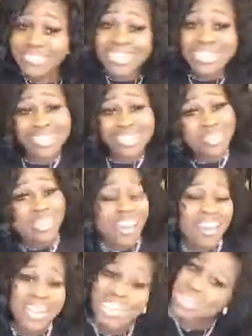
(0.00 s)
Do you know
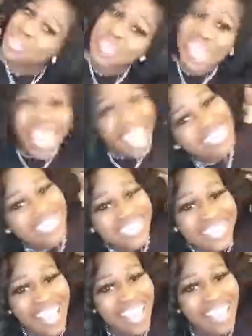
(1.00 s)
that you get
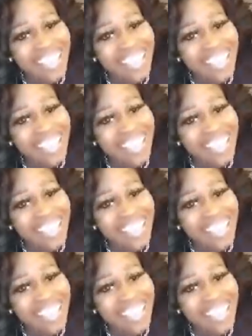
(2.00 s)
that?